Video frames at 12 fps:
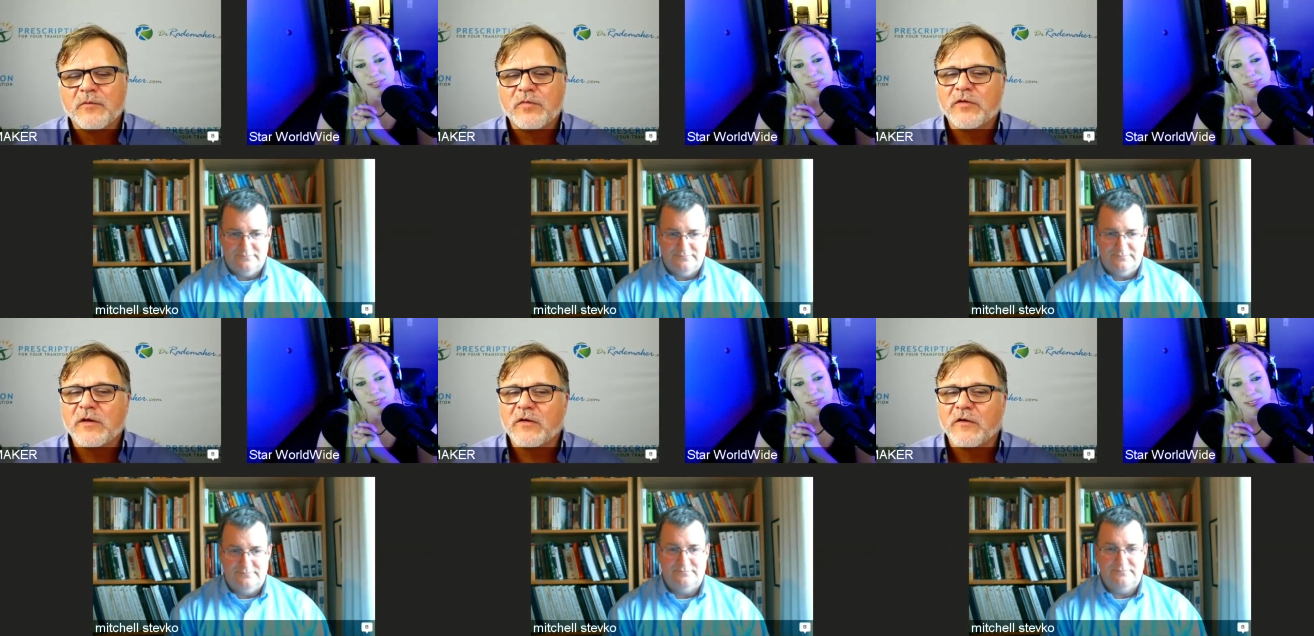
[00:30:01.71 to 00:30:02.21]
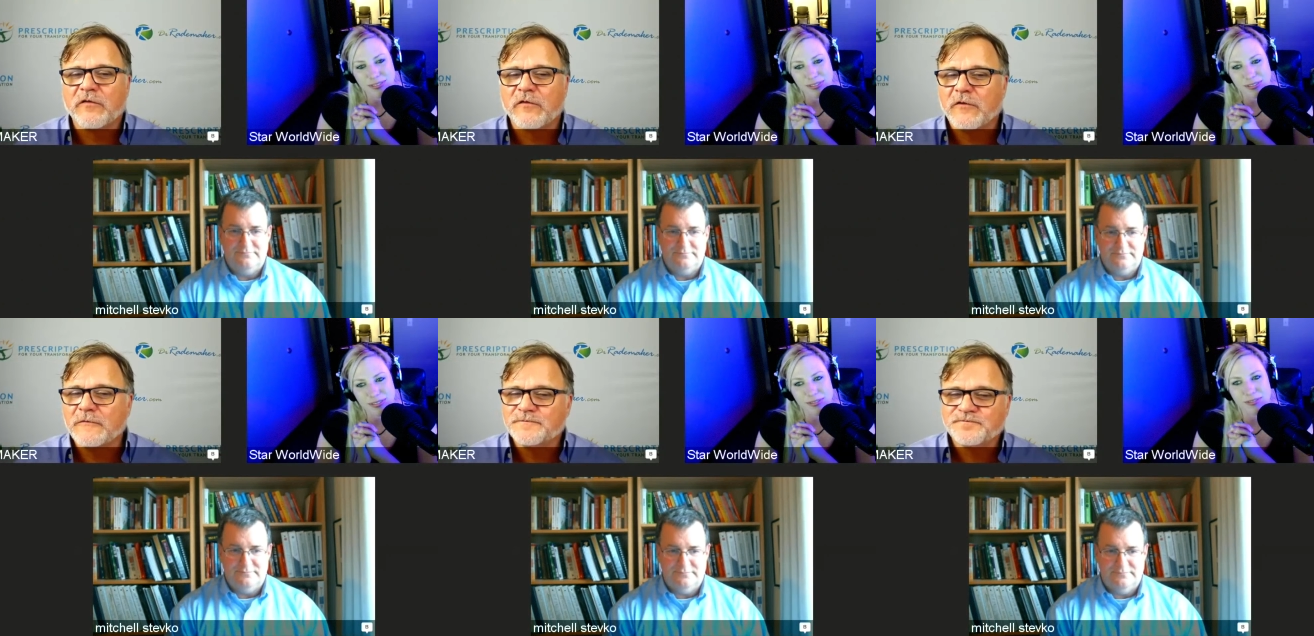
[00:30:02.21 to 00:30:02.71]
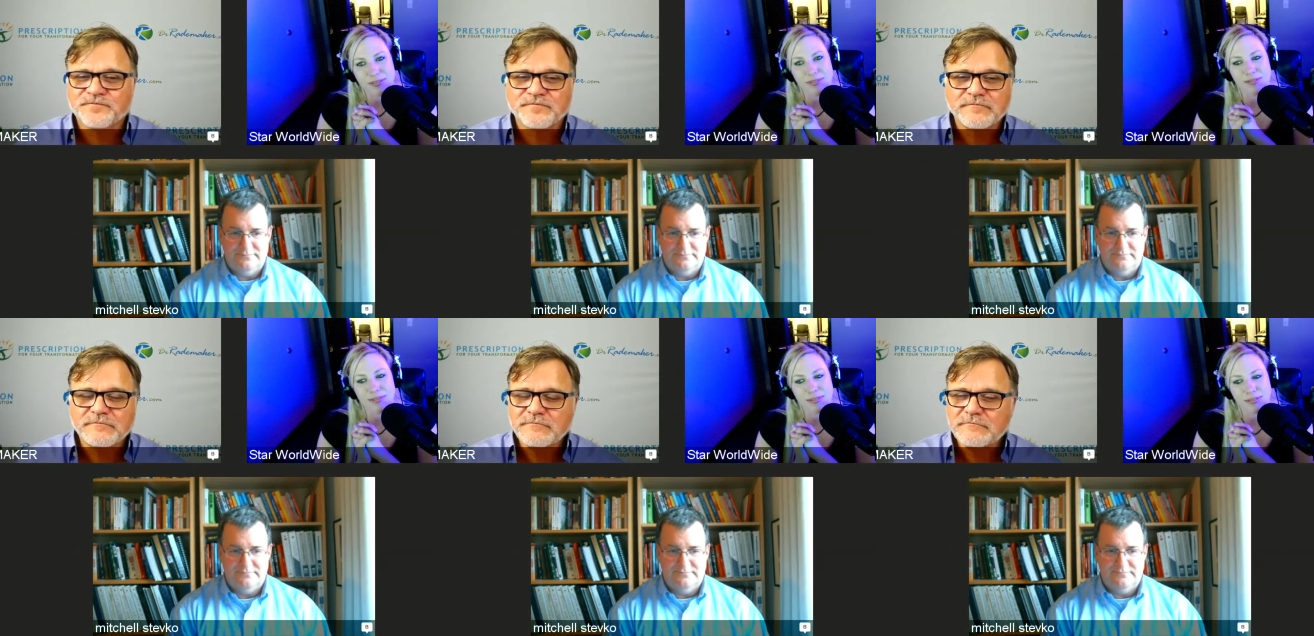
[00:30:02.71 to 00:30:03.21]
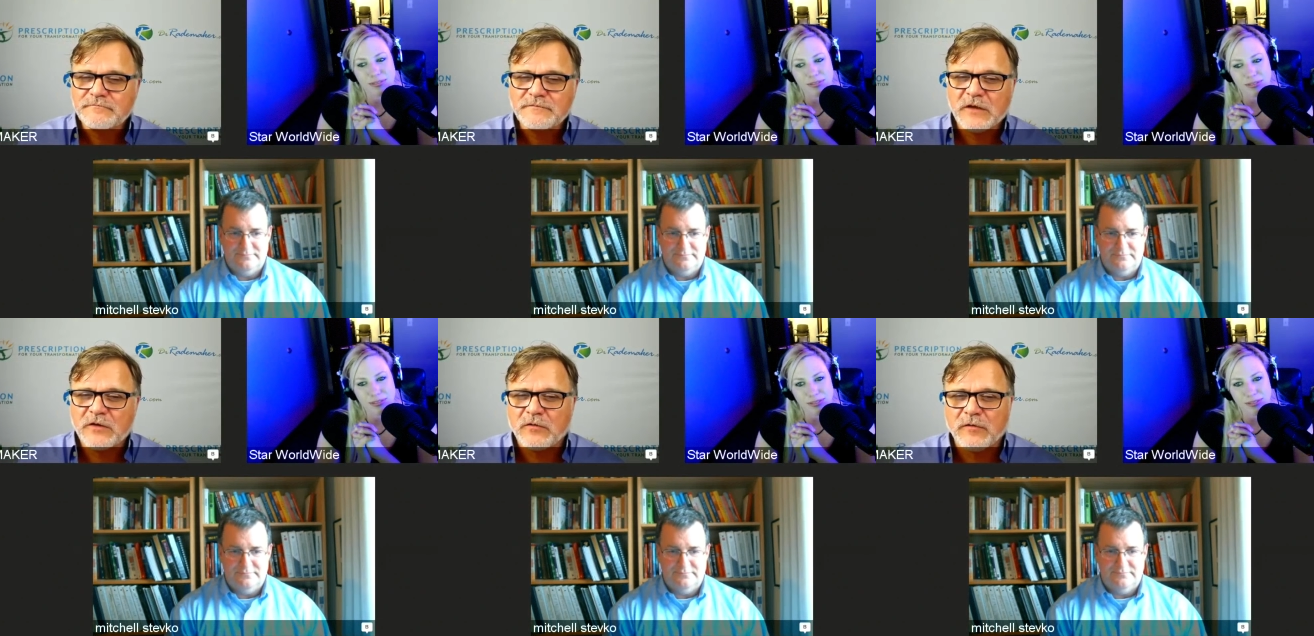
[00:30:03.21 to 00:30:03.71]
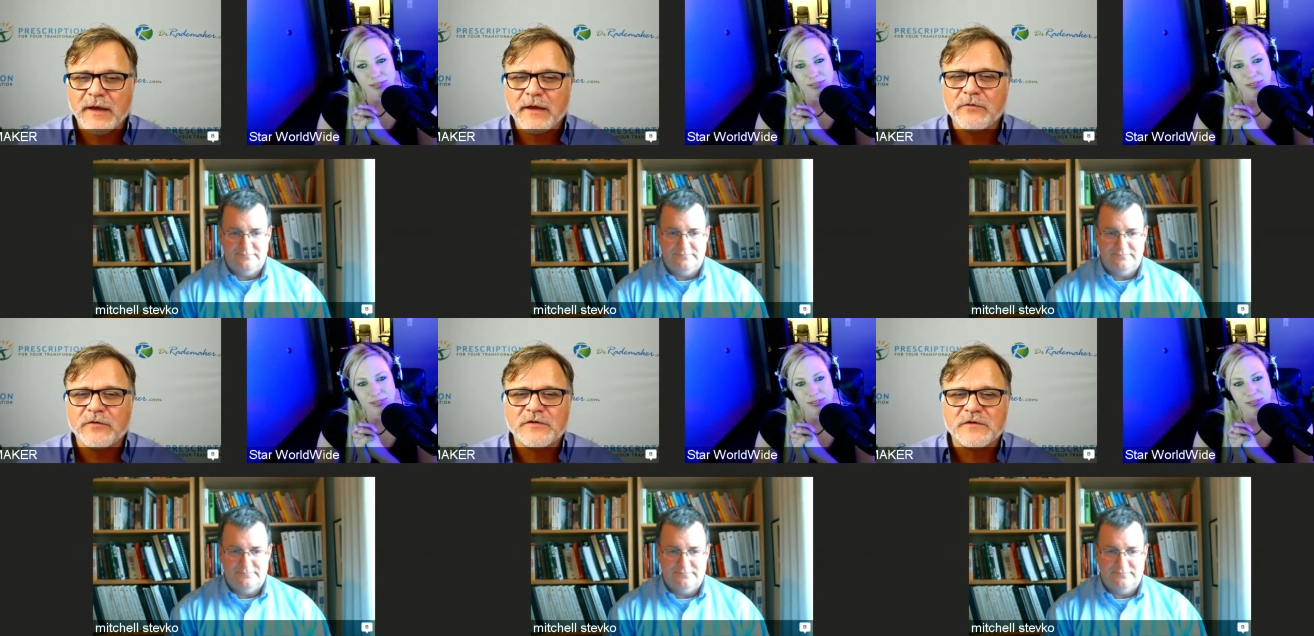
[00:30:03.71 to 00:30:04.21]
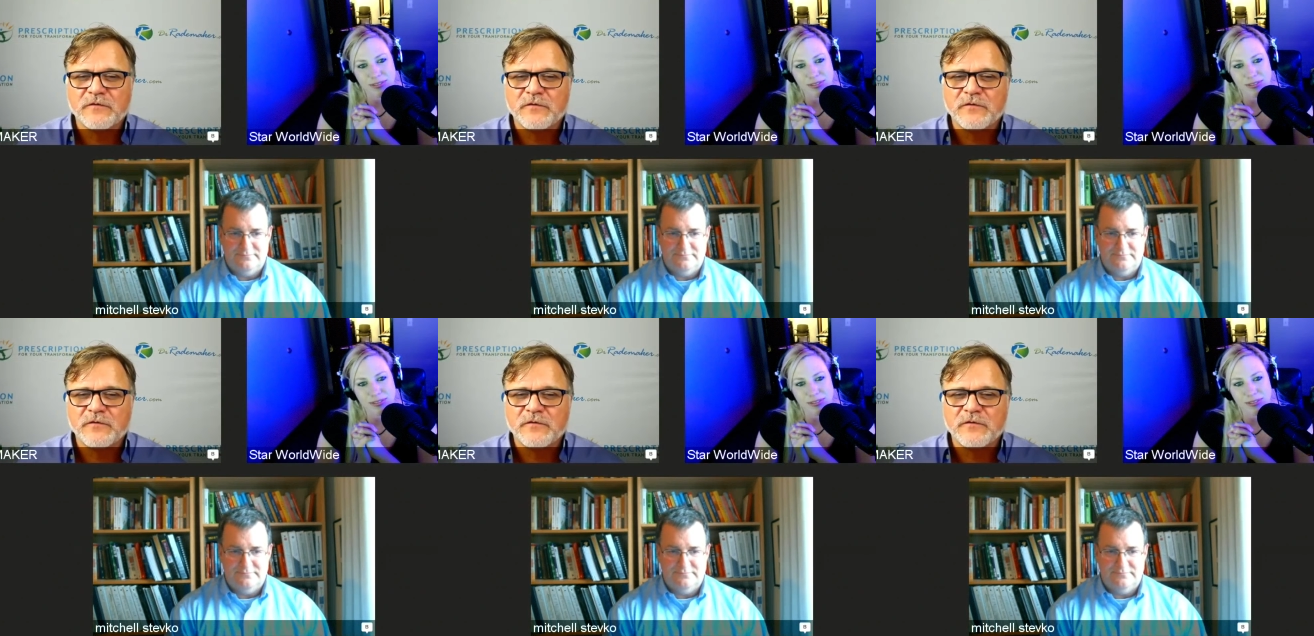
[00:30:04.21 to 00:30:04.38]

Speaker 1: But then also your language.